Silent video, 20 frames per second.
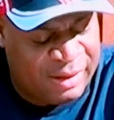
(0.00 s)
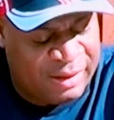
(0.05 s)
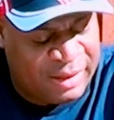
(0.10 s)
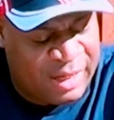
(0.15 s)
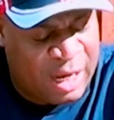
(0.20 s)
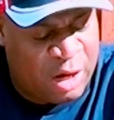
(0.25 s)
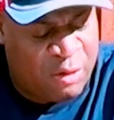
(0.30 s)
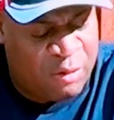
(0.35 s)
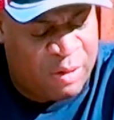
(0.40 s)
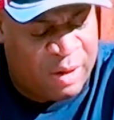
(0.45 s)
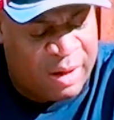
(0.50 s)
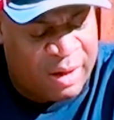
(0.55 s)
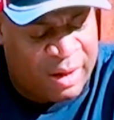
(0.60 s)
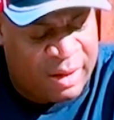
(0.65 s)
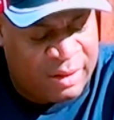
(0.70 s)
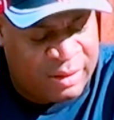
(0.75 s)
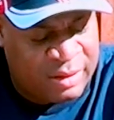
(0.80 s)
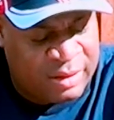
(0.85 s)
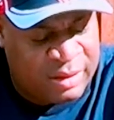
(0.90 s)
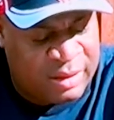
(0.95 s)
Now,
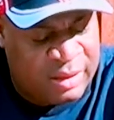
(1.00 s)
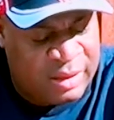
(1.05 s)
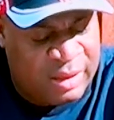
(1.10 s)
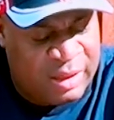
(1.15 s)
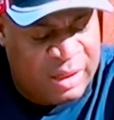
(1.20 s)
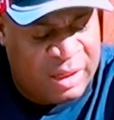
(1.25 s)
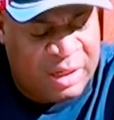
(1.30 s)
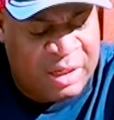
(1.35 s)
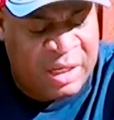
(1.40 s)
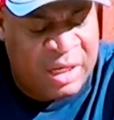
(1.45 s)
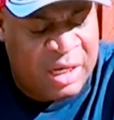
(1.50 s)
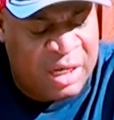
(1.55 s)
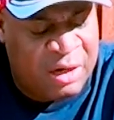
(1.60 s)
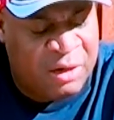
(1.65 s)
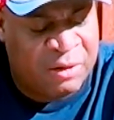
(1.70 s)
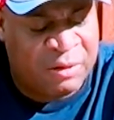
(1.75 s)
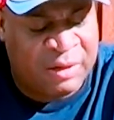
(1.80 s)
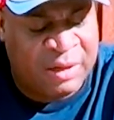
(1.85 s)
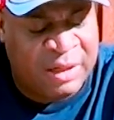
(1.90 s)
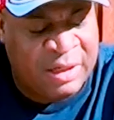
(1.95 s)
in
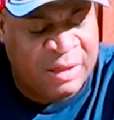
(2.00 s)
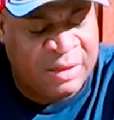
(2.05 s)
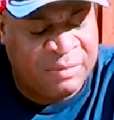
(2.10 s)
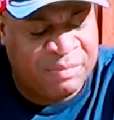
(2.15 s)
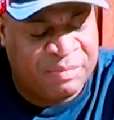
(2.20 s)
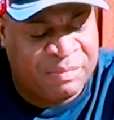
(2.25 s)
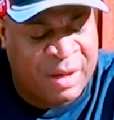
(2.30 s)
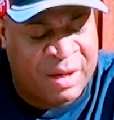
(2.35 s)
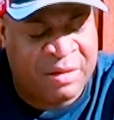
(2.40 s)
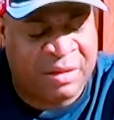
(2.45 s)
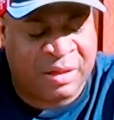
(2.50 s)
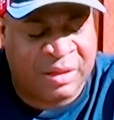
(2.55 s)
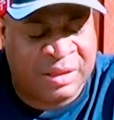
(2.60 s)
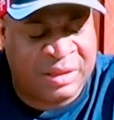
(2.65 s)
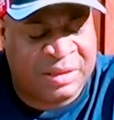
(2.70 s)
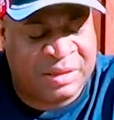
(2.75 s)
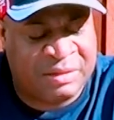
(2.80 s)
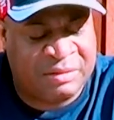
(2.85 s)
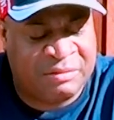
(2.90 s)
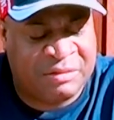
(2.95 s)
here he basically
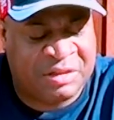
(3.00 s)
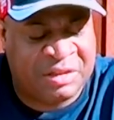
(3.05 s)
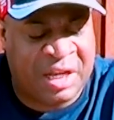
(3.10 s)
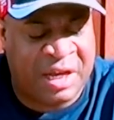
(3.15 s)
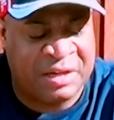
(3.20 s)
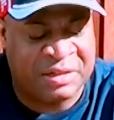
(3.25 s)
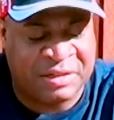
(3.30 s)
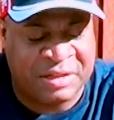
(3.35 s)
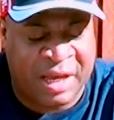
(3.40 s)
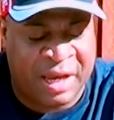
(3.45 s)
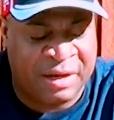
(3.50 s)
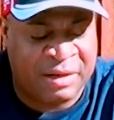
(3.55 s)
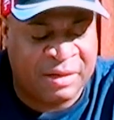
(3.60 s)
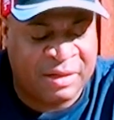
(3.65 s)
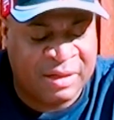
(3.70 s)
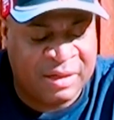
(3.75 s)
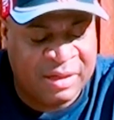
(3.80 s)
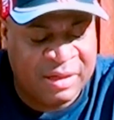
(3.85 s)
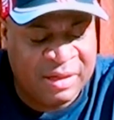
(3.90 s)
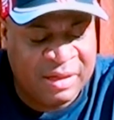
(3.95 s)
states that
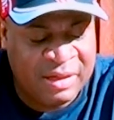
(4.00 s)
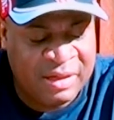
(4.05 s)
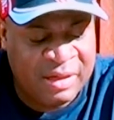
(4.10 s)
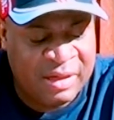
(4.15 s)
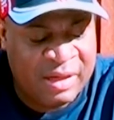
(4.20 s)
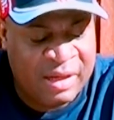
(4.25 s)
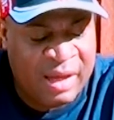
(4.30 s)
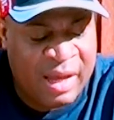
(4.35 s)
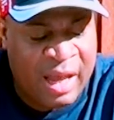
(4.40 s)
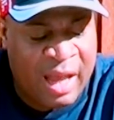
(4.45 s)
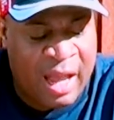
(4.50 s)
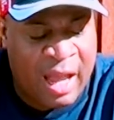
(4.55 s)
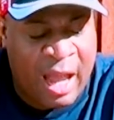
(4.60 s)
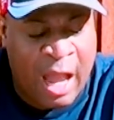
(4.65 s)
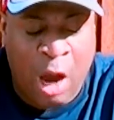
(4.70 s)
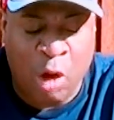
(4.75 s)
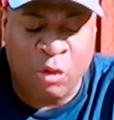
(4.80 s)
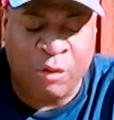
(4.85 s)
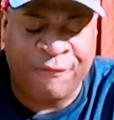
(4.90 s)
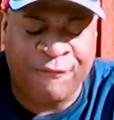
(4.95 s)

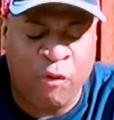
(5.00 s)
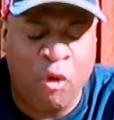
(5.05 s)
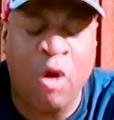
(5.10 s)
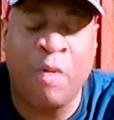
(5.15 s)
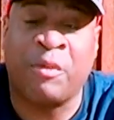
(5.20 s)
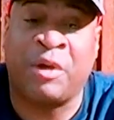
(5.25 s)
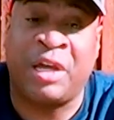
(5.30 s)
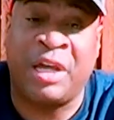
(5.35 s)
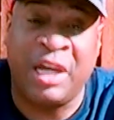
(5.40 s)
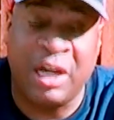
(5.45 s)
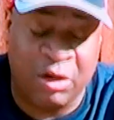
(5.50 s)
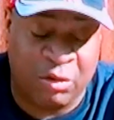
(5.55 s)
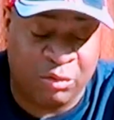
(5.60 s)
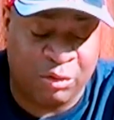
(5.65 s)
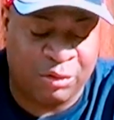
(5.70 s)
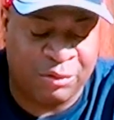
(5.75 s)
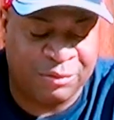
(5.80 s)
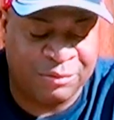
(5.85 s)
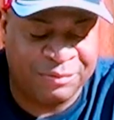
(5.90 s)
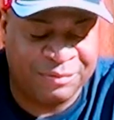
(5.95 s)
our former
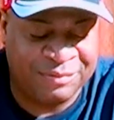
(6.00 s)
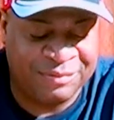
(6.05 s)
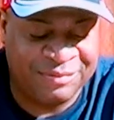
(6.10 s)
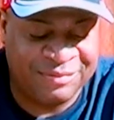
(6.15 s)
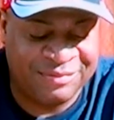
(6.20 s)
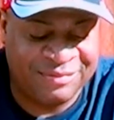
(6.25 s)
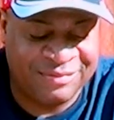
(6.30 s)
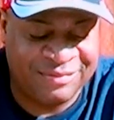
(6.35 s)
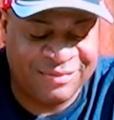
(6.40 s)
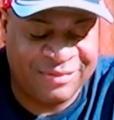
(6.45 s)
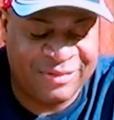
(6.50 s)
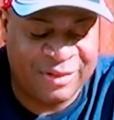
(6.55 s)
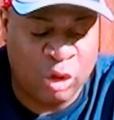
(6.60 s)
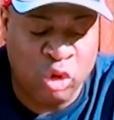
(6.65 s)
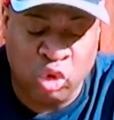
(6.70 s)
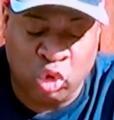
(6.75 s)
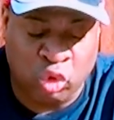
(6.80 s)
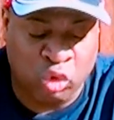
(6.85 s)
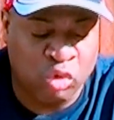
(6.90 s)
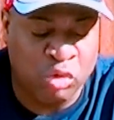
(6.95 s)
hero,
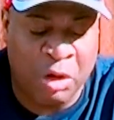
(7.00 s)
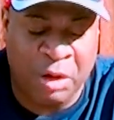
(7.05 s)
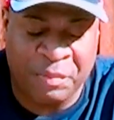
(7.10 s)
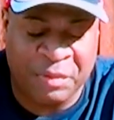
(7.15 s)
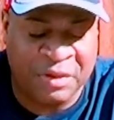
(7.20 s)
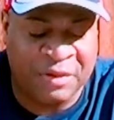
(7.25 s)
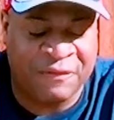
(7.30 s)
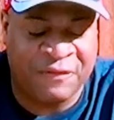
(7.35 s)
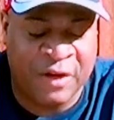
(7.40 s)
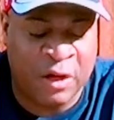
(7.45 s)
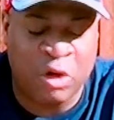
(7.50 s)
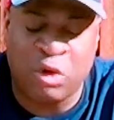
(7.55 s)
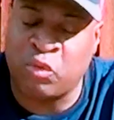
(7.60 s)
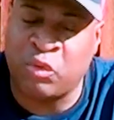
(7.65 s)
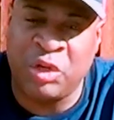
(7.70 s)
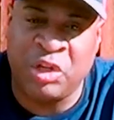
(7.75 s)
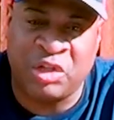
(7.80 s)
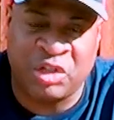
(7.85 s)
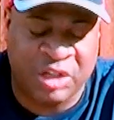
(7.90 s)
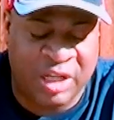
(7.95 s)
who grew up in the very
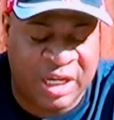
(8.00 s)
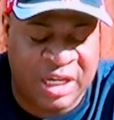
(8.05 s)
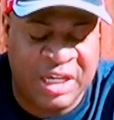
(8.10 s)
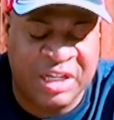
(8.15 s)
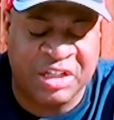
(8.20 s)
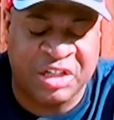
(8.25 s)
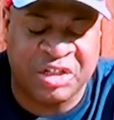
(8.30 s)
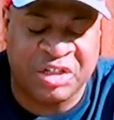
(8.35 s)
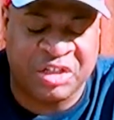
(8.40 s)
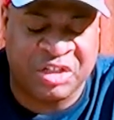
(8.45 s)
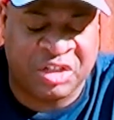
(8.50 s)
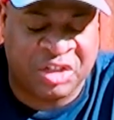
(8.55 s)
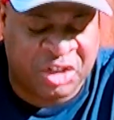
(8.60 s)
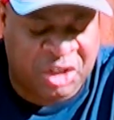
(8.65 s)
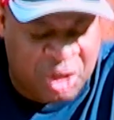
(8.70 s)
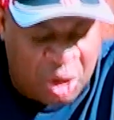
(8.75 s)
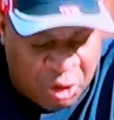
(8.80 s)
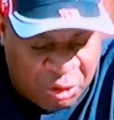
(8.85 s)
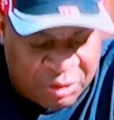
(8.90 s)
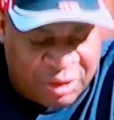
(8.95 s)
region that he
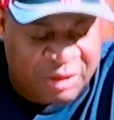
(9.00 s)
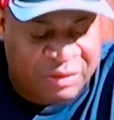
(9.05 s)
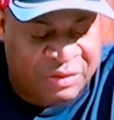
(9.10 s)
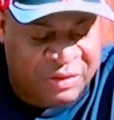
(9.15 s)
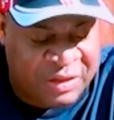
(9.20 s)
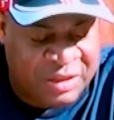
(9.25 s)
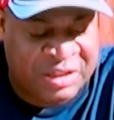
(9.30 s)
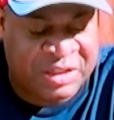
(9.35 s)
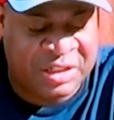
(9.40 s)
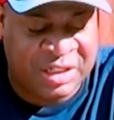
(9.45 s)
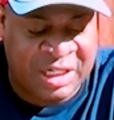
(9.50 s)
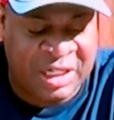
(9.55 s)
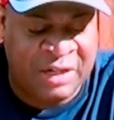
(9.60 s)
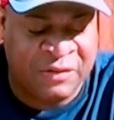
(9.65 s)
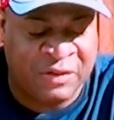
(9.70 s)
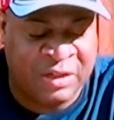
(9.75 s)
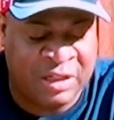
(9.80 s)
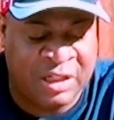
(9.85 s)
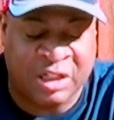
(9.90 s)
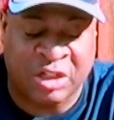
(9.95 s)
deserted this
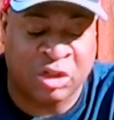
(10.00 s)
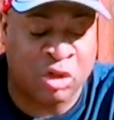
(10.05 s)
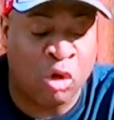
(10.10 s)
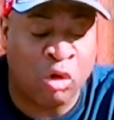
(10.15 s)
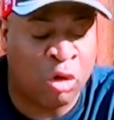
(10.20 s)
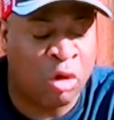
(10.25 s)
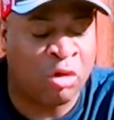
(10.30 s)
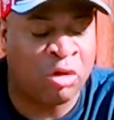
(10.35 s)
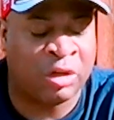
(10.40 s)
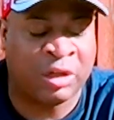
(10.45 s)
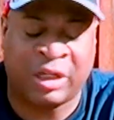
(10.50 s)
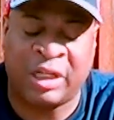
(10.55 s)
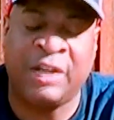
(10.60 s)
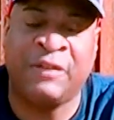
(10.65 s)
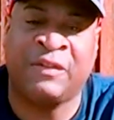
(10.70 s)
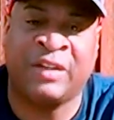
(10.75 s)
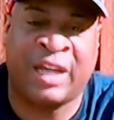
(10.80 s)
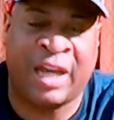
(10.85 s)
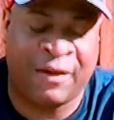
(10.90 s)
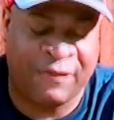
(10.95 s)
evening, is no longer a
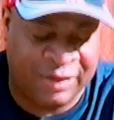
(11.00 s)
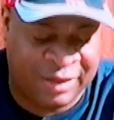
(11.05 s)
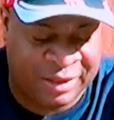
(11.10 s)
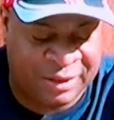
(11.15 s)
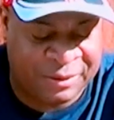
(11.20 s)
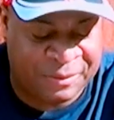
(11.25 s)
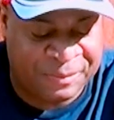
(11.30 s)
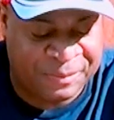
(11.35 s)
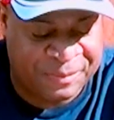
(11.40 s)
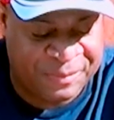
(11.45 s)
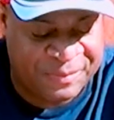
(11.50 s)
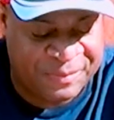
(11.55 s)
Cleveland Cavalier.